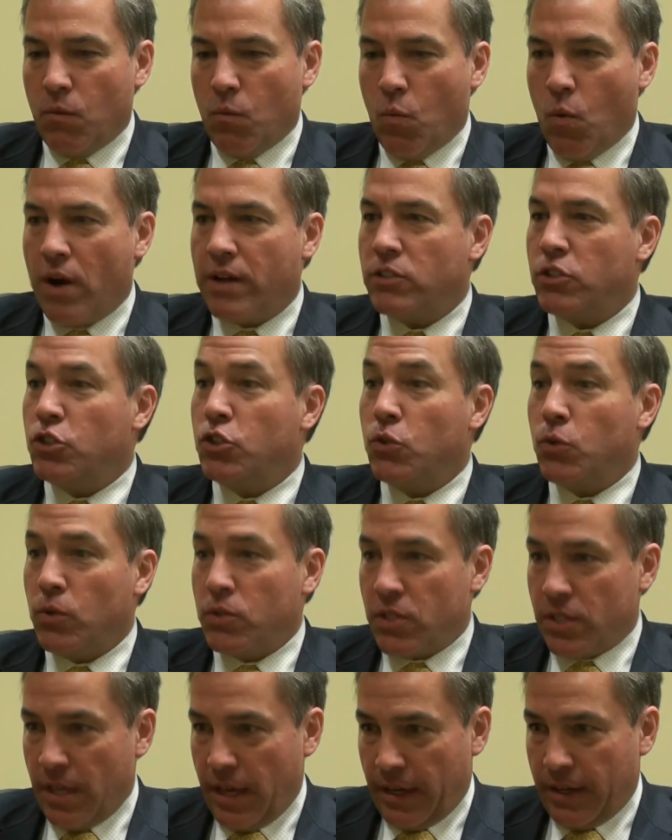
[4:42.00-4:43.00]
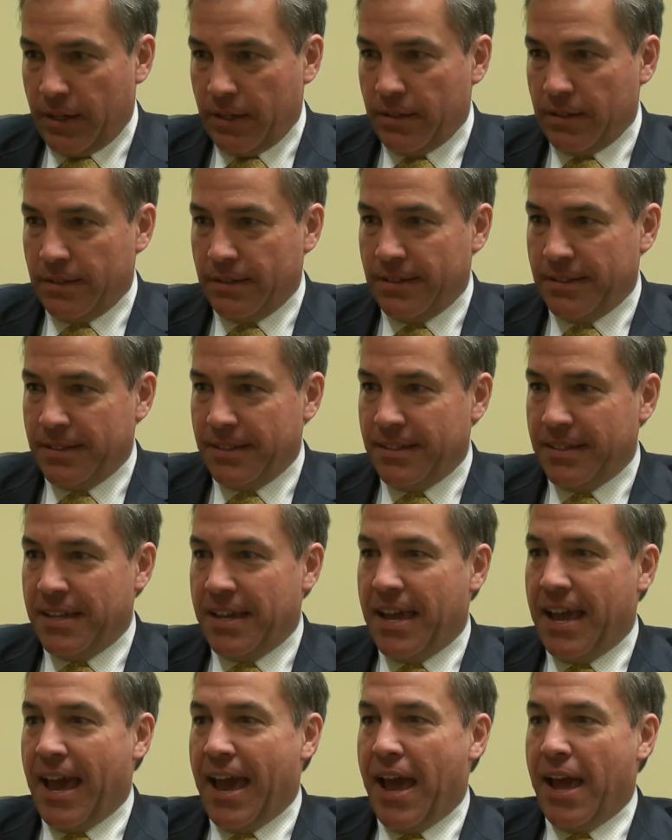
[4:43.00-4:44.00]
what does Jules think?
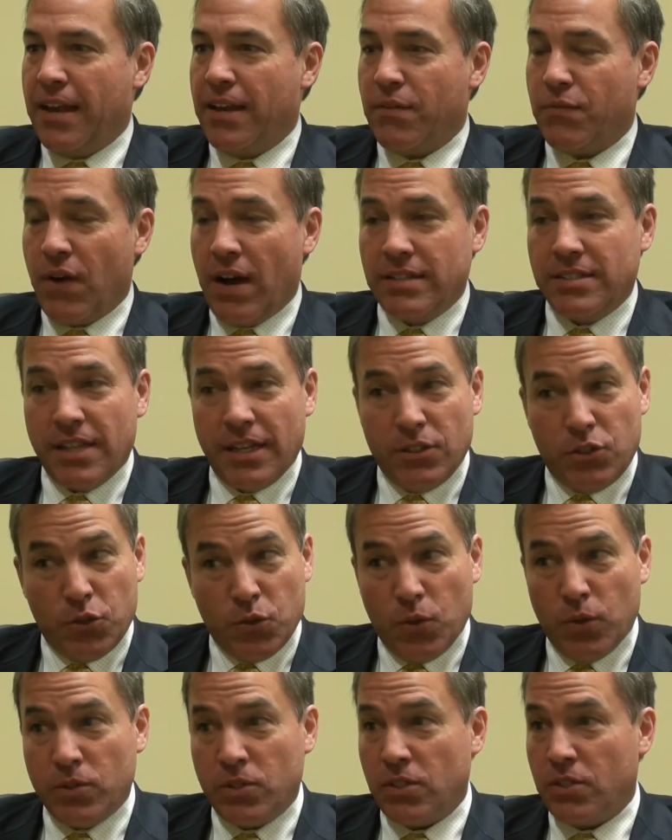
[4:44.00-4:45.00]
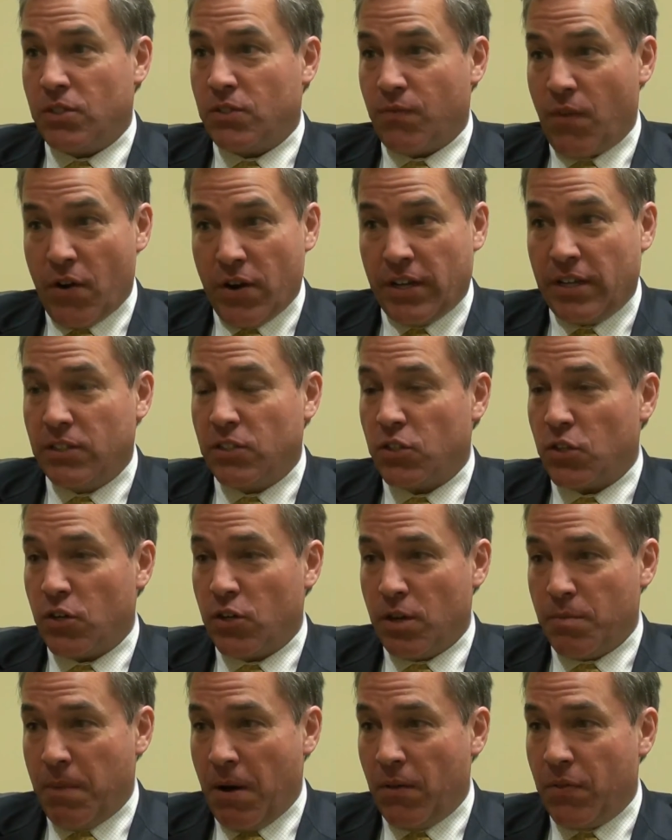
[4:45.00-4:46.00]
And if I say Jules is very
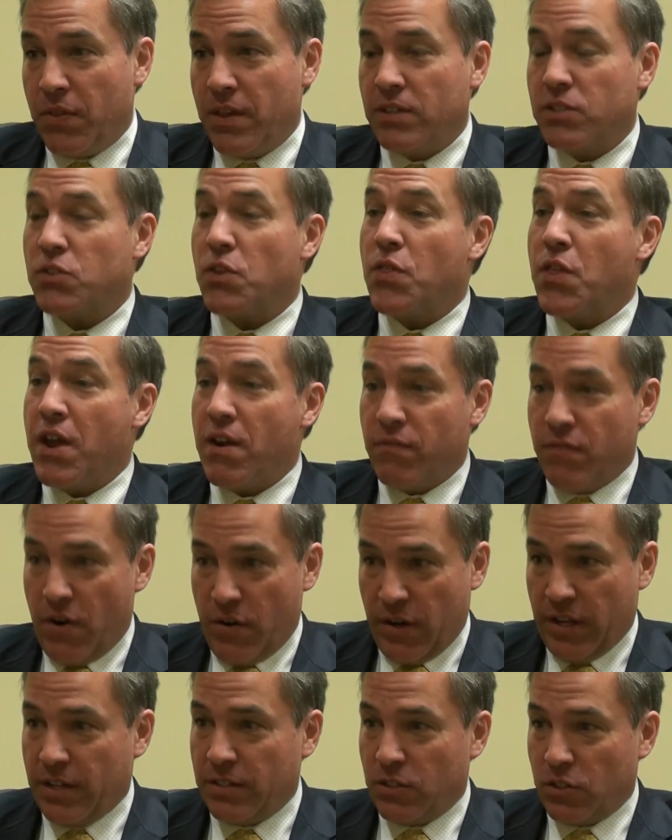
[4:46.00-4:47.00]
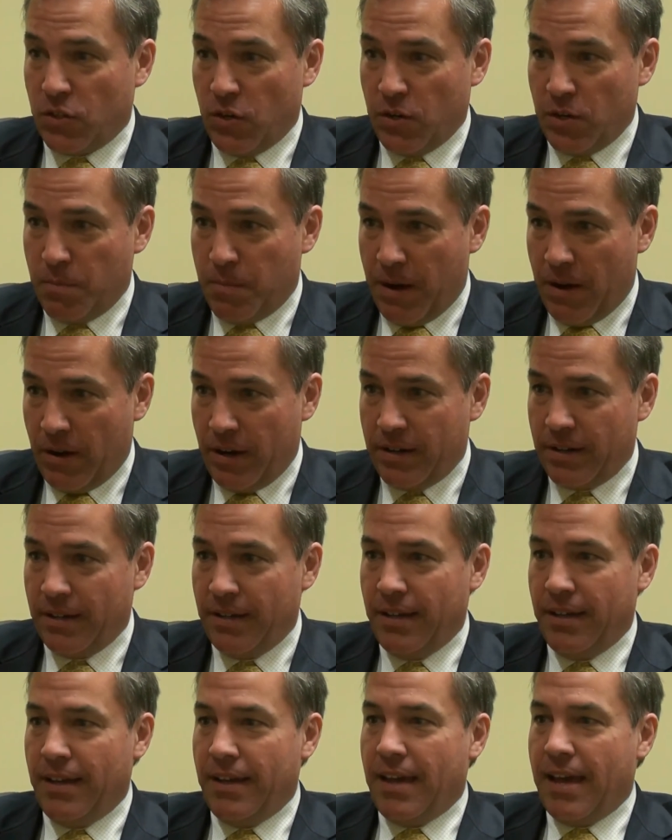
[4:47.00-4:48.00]
concerned about this, they're very concerned about it.
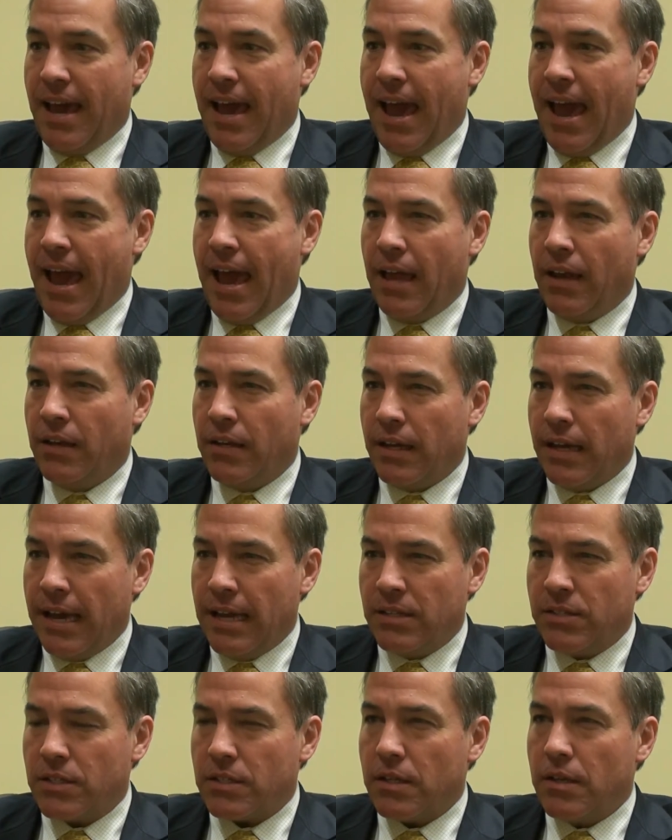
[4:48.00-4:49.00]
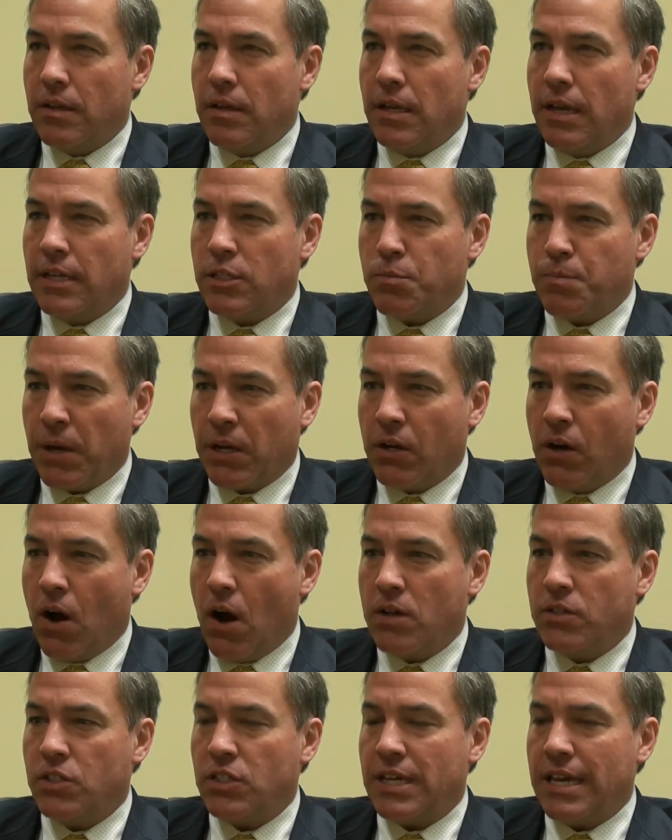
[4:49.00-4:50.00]
And it's
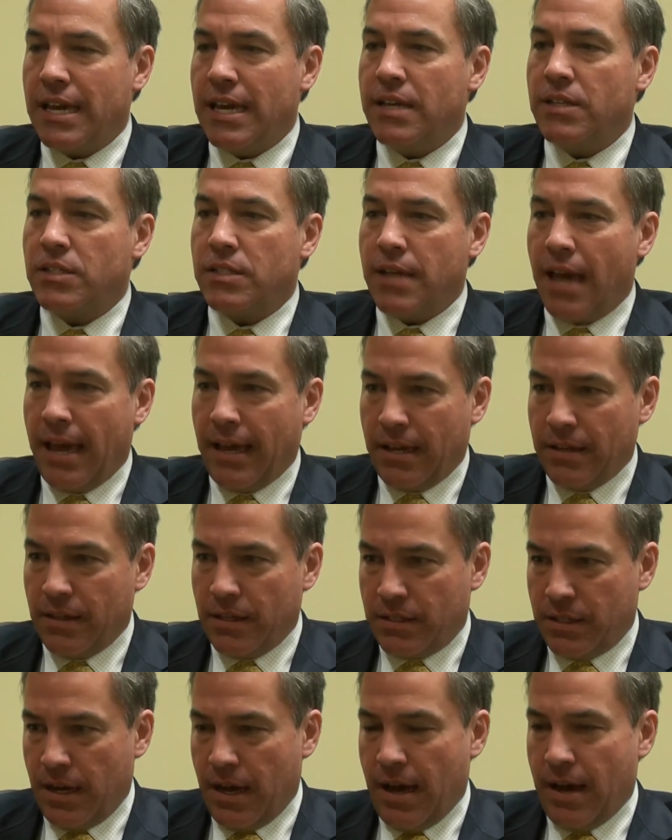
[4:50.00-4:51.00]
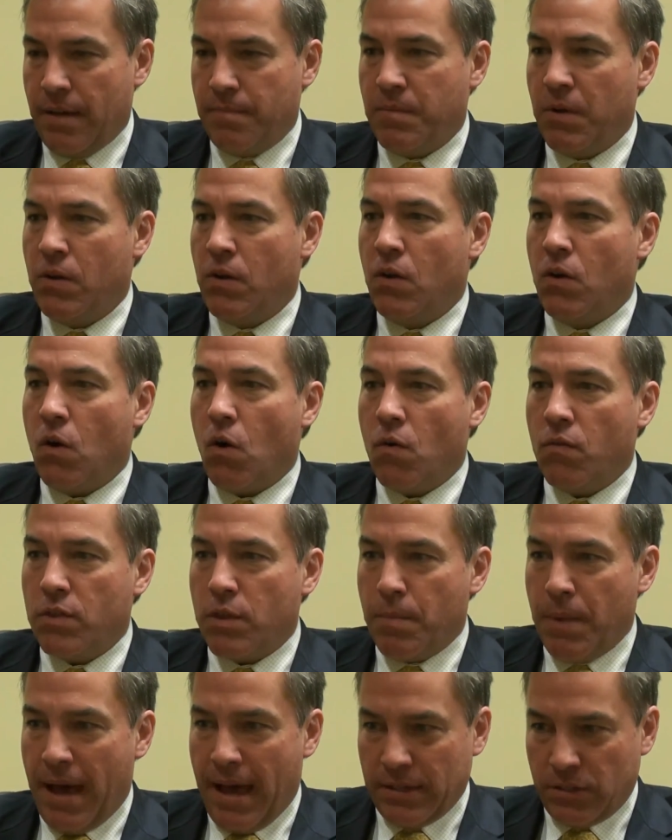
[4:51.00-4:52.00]
because he has taken the time over
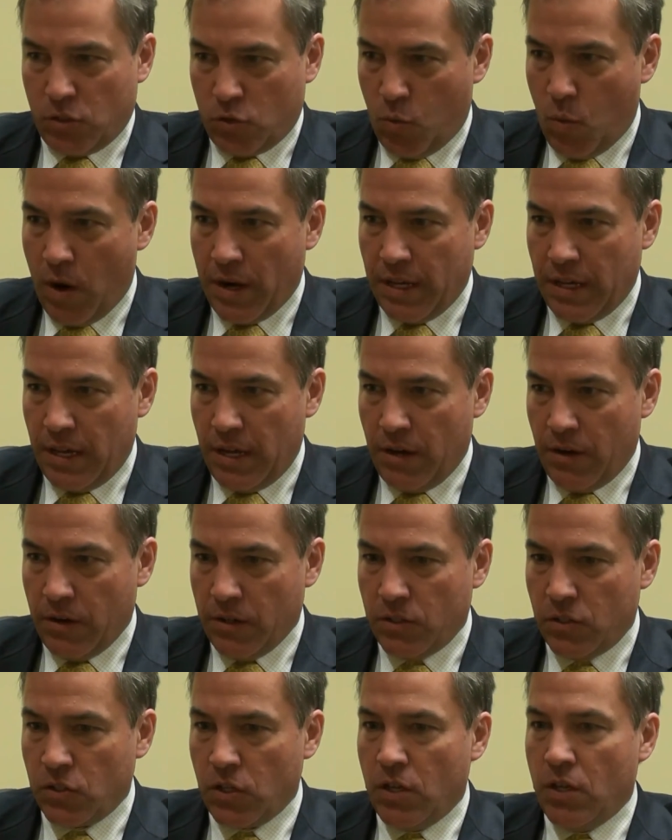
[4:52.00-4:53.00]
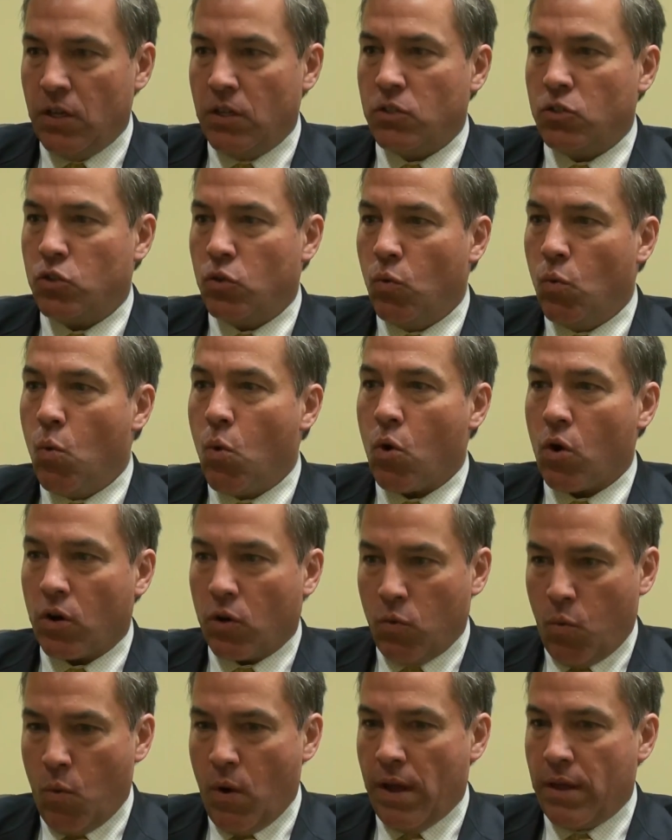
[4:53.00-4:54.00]
the past 20 years to work
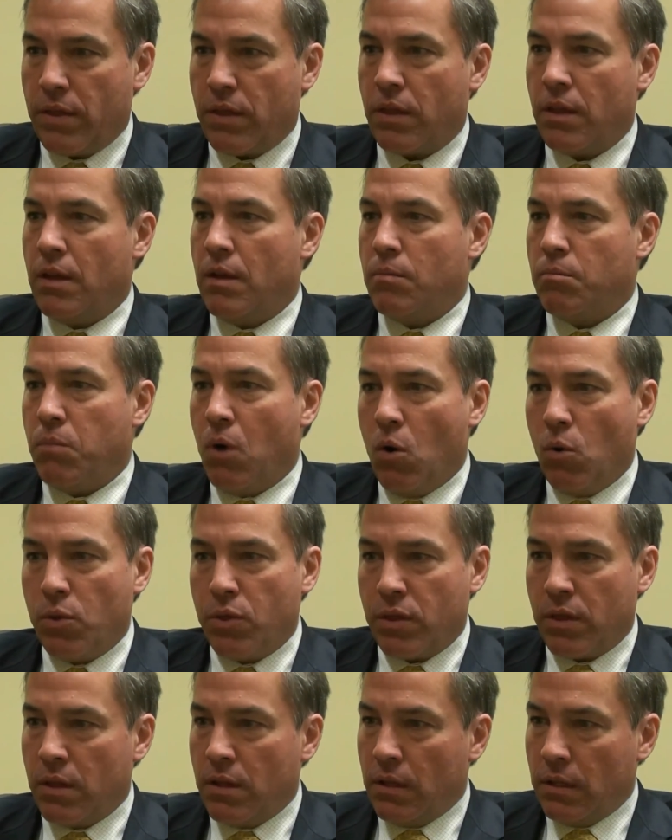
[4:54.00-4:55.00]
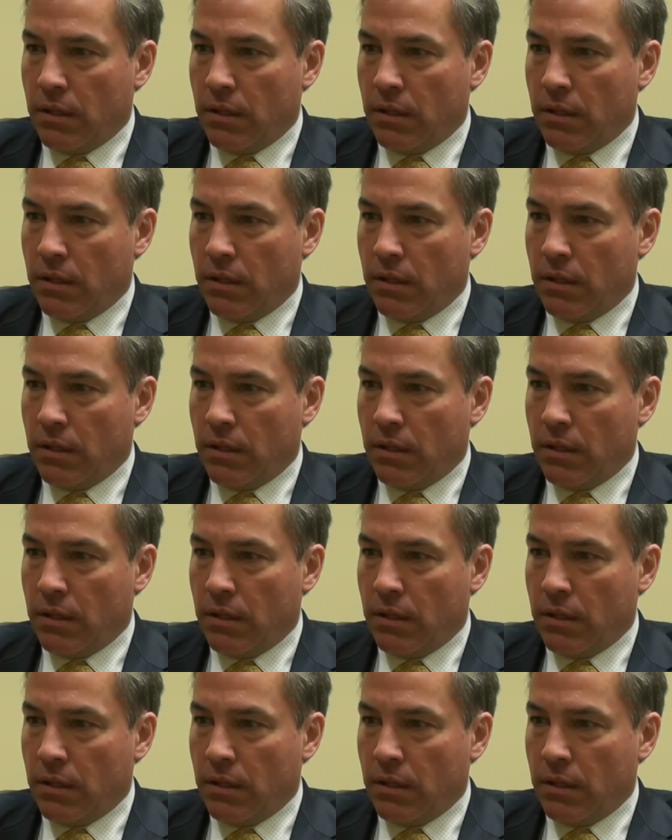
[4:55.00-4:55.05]
with both